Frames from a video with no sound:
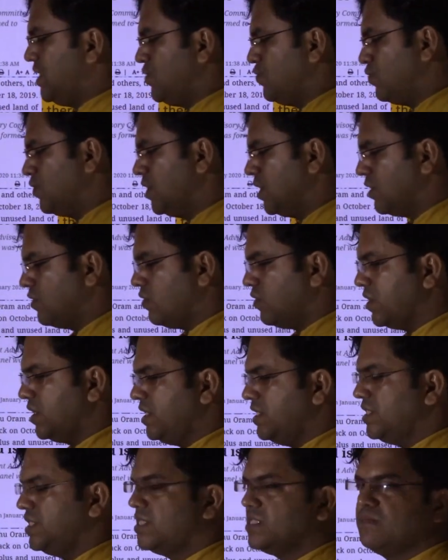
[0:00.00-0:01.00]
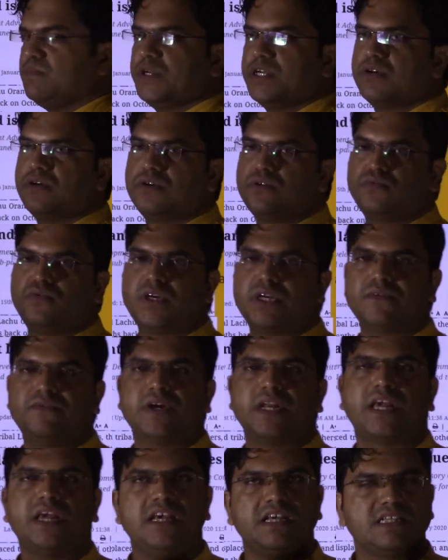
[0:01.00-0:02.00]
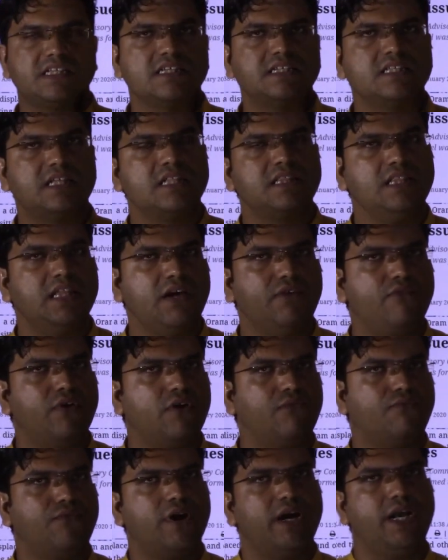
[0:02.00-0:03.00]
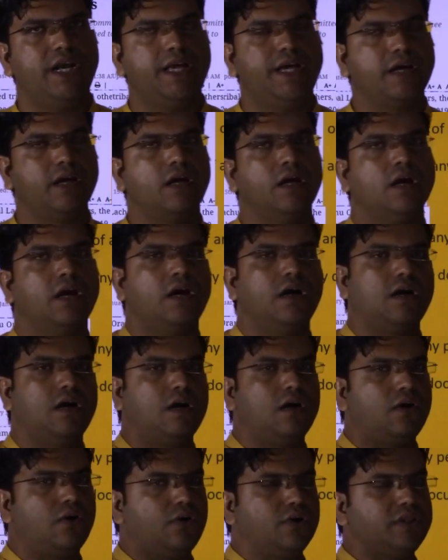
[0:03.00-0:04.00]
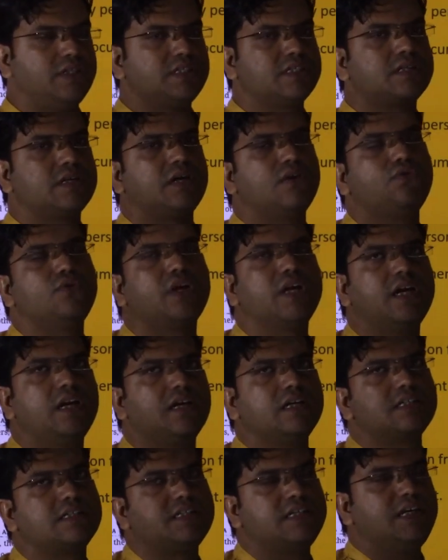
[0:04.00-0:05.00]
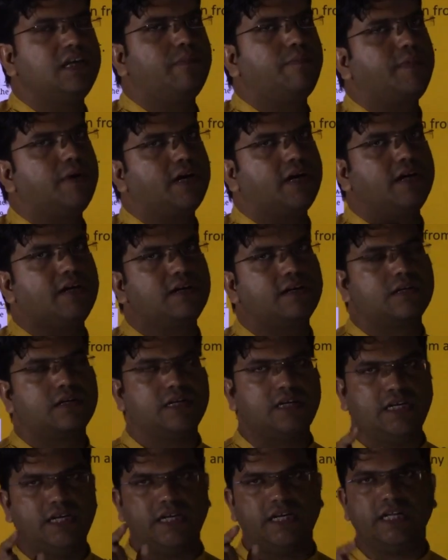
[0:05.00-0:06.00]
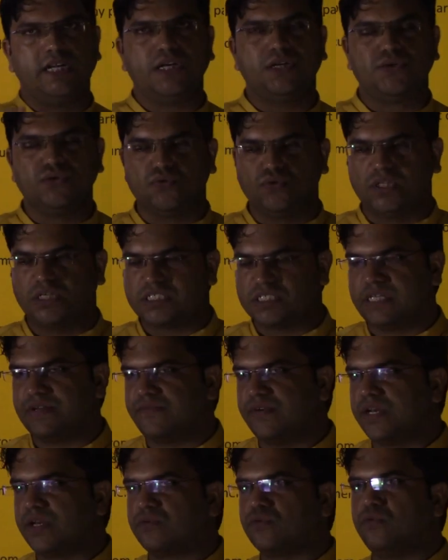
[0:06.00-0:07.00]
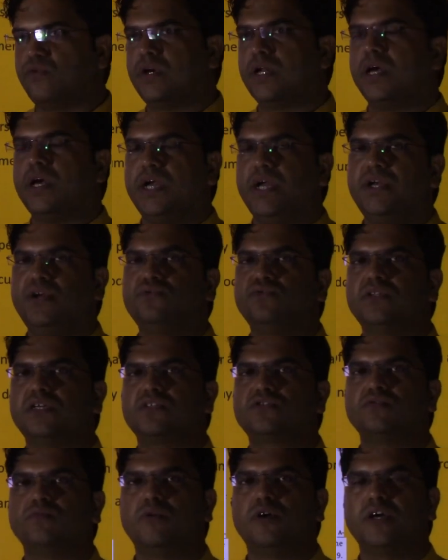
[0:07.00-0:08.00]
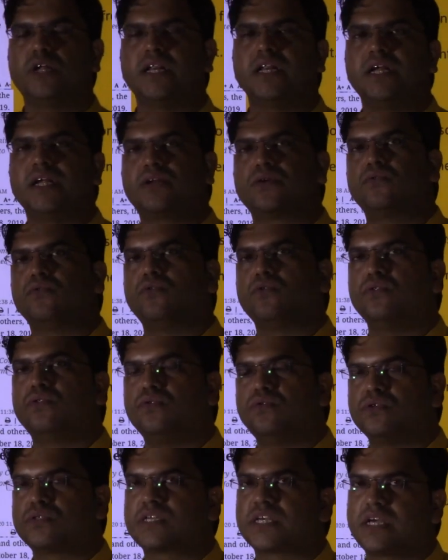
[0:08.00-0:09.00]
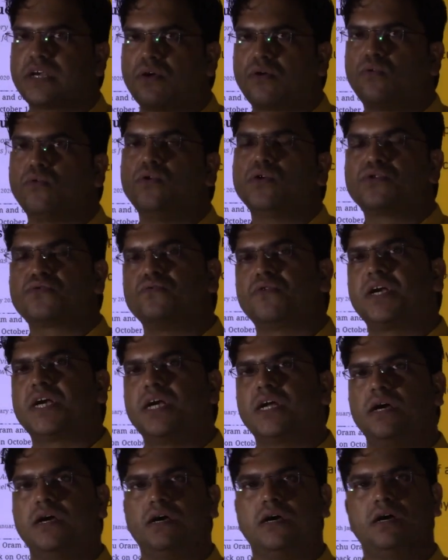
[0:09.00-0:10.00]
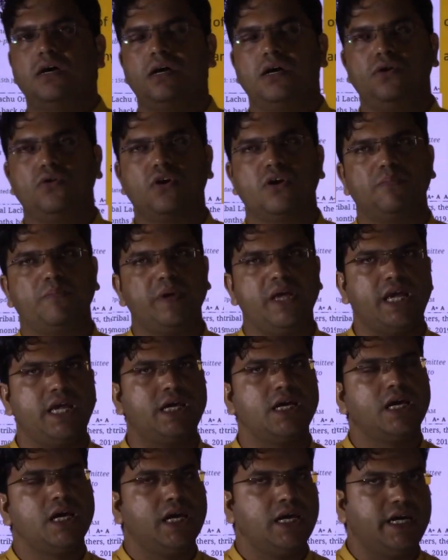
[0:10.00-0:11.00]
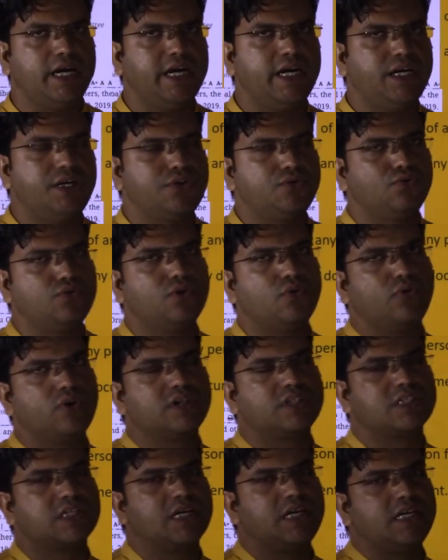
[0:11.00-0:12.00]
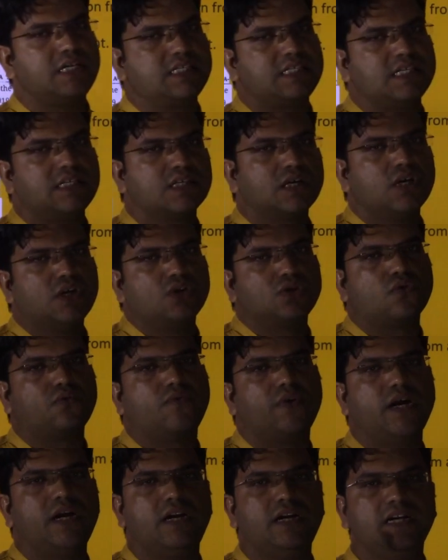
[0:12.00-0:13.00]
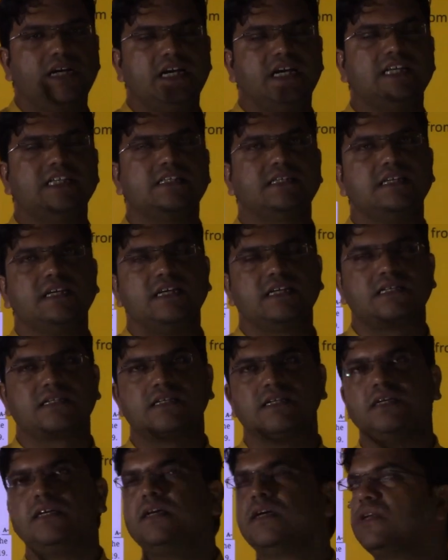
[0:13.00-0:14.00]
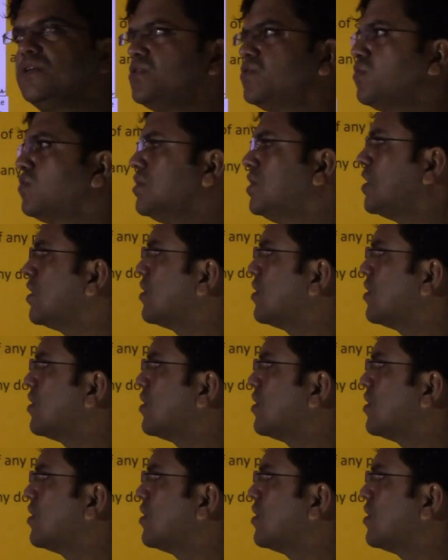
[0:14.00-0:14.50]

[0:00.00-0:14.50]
took the cognizance, because whatever cases that they were filing on this Rourkela steel plant into the civil court, into the subordinate court, those courts were not paying heed to those cases. So finally NCST took the